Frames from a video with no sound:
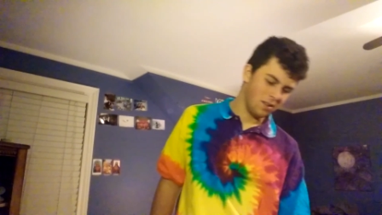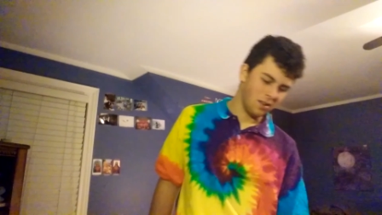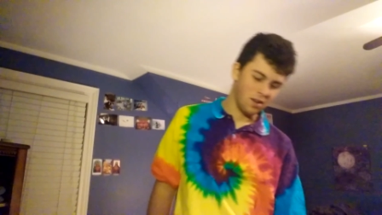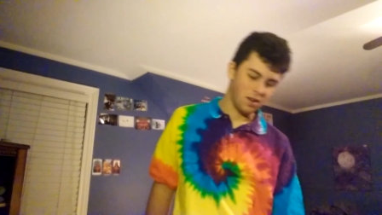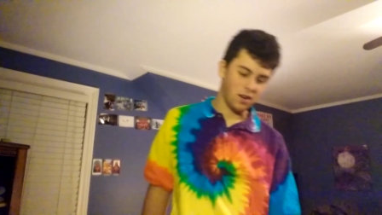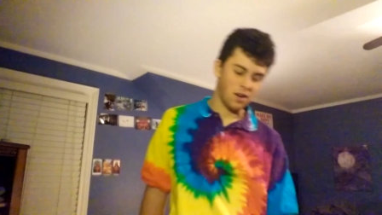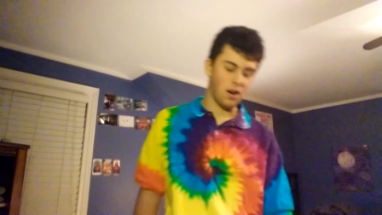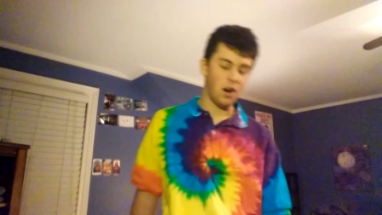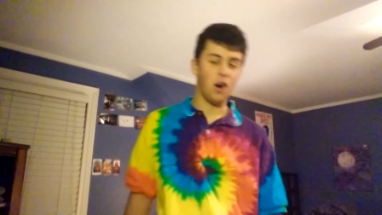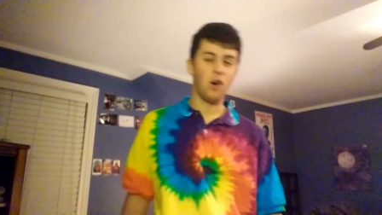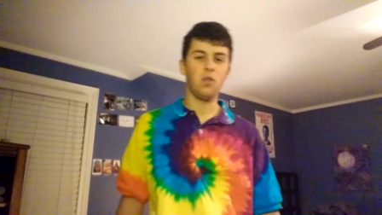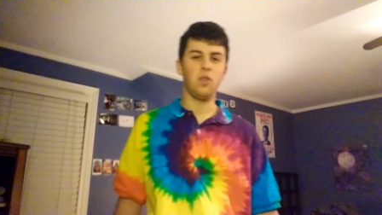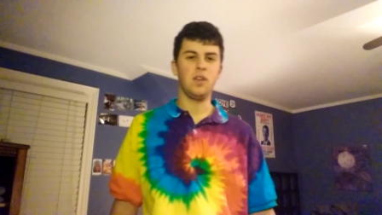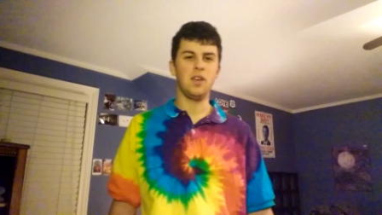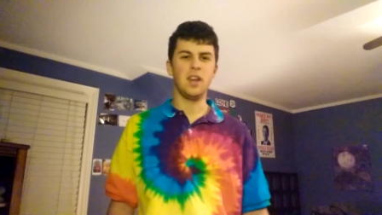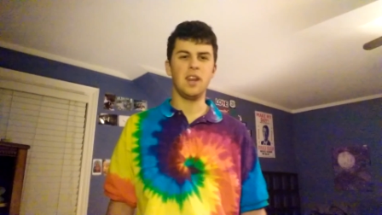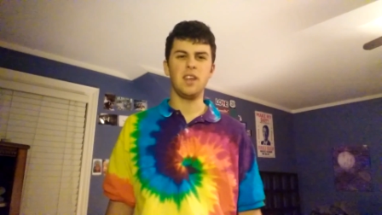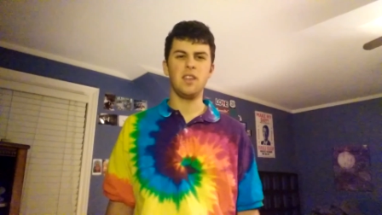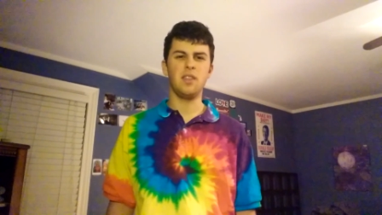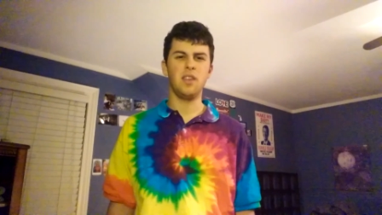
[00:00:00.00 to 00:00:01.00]
Uh,
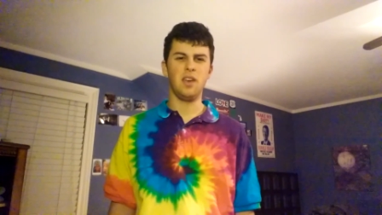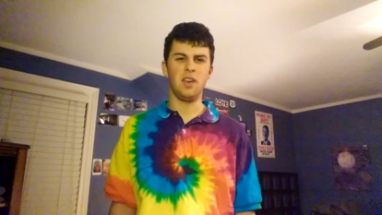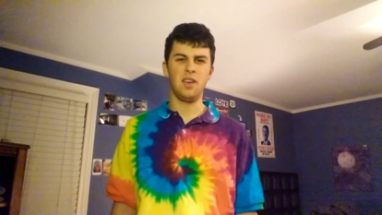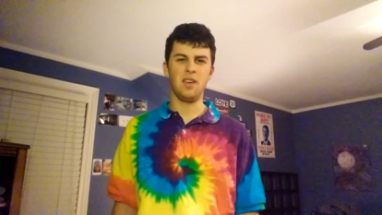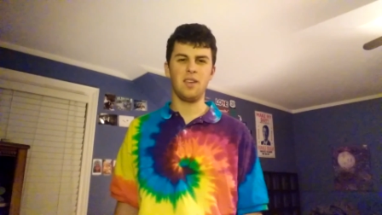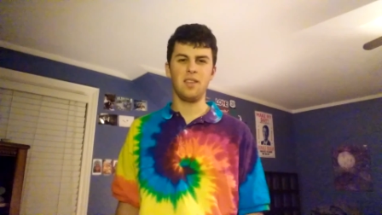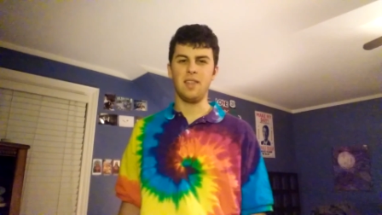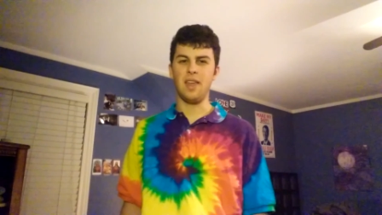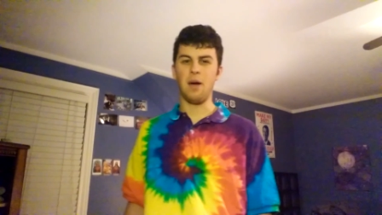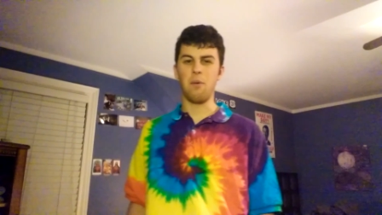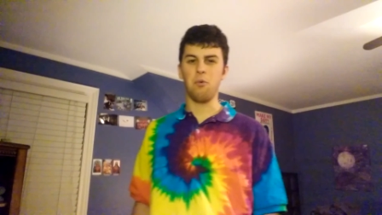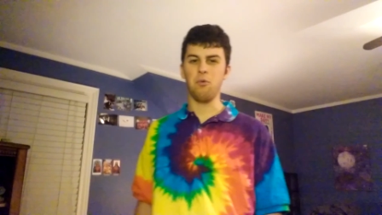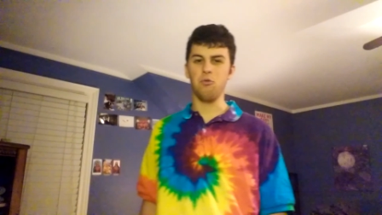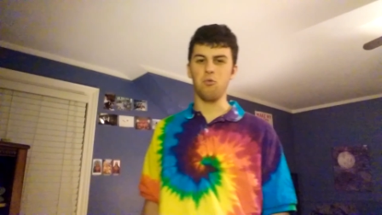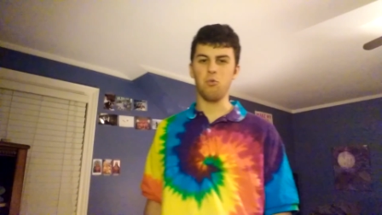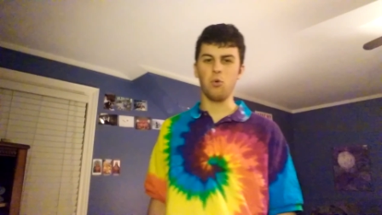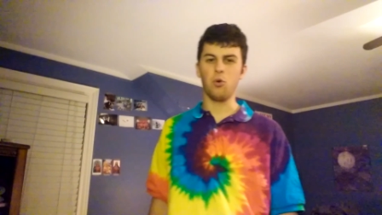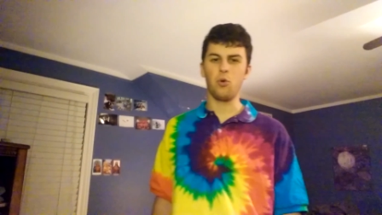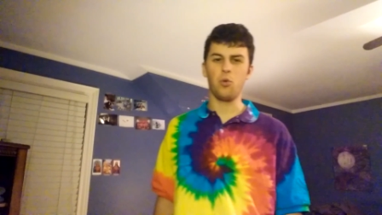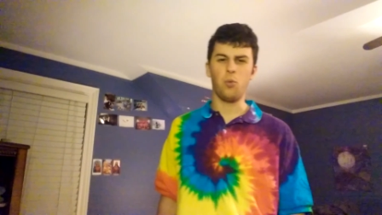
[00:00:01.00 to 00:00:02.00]
hardly anything that was
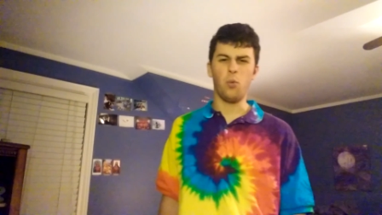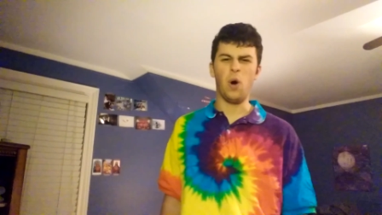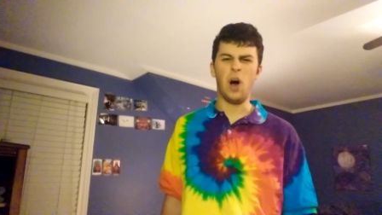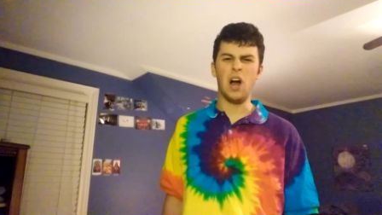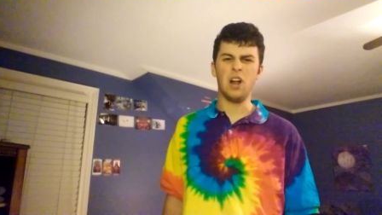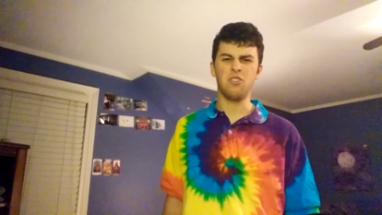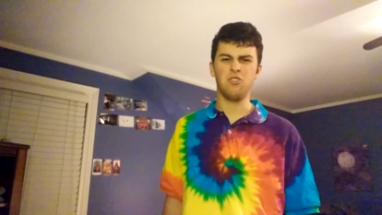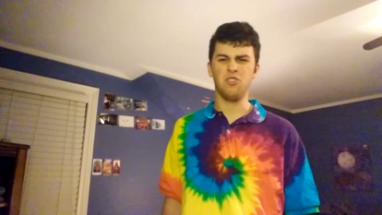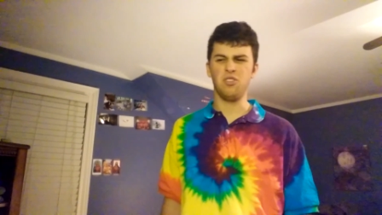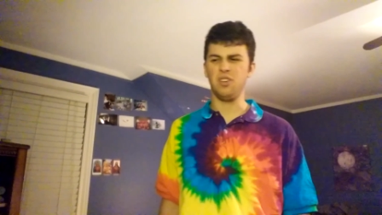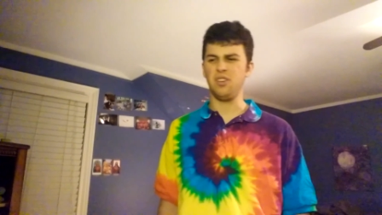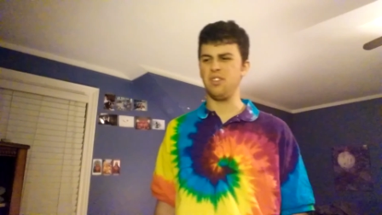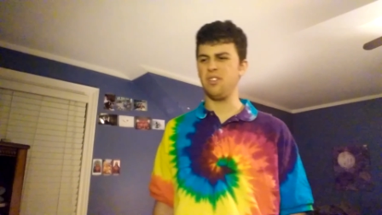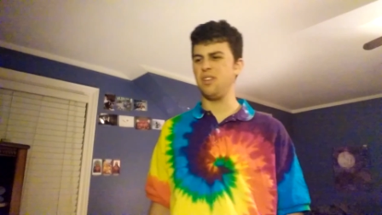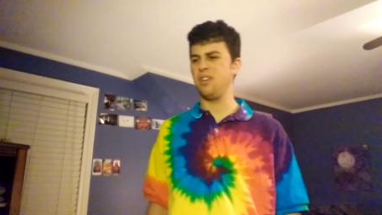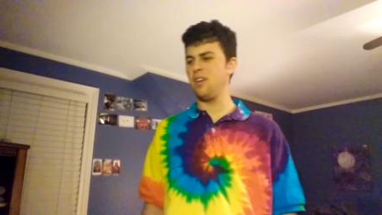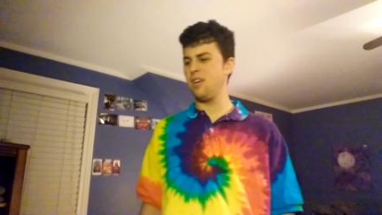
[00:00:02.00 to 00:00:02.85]
worth watching.